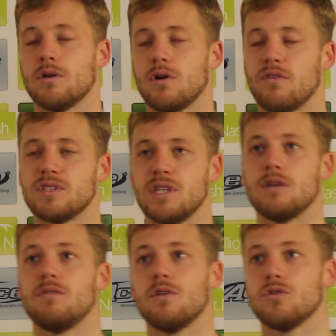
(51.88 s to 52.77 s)

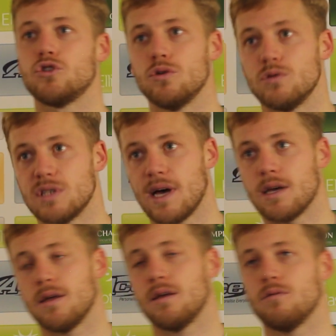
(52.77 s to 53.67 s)
Obviously, on
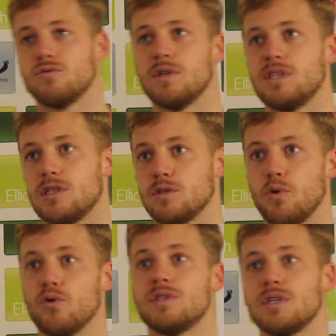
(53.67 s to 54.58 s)
Tuesday it was really
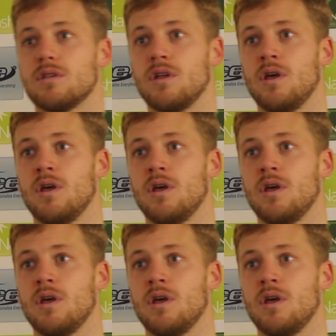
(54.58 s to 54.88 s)
disappointing.